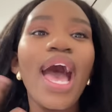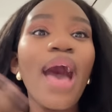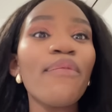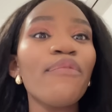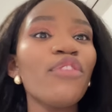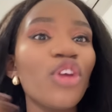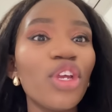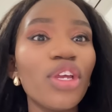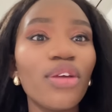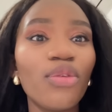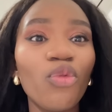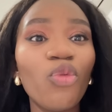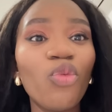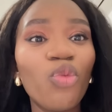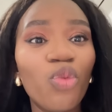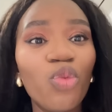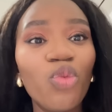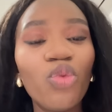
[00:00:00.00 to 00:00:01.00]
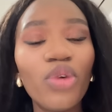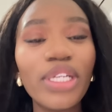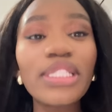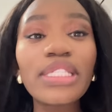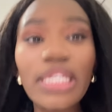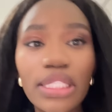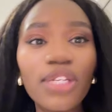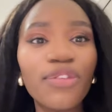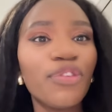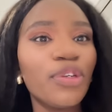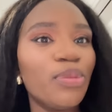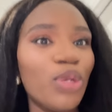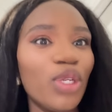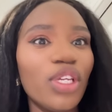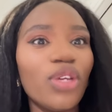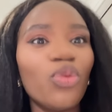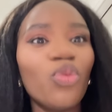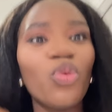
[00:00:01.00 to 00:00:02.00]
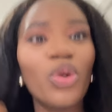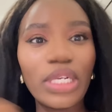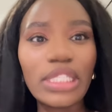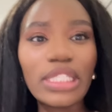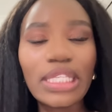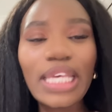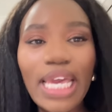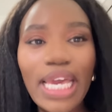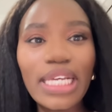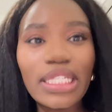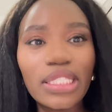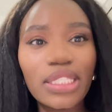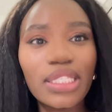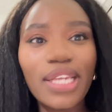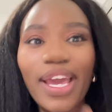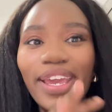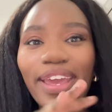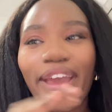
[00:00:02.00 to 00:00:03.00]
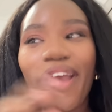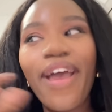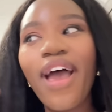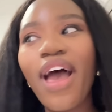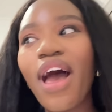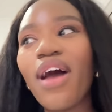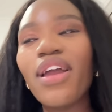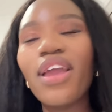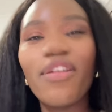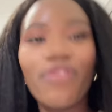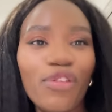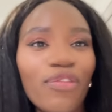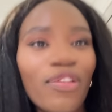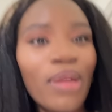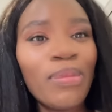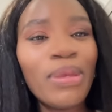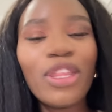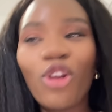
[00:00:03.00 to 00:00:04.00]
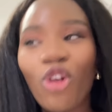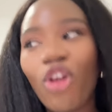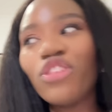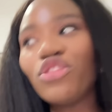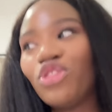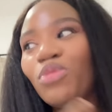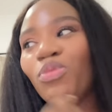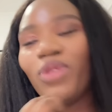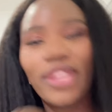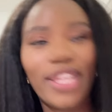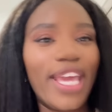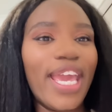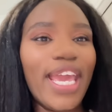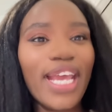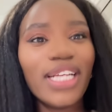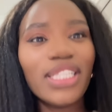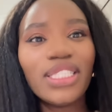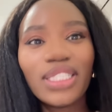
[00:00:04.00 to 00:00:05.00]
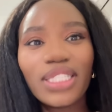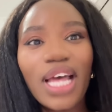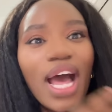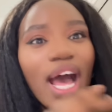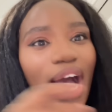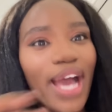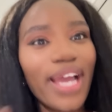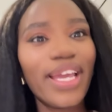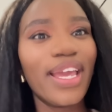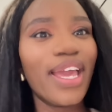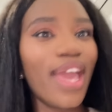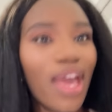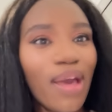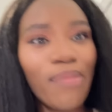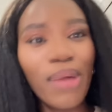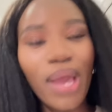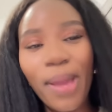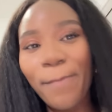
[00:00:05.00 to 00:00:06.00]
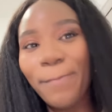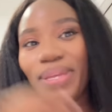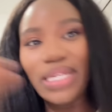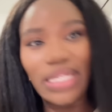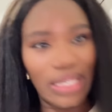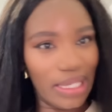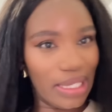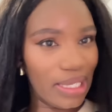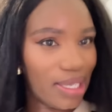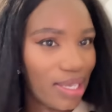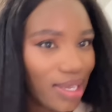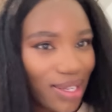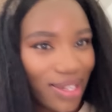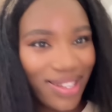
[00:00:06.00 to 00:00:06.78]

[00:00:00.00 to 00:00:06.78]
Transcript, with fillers: i'm very it's easy for me when it's kids like if you find me in the classroom with kids, I am a beast.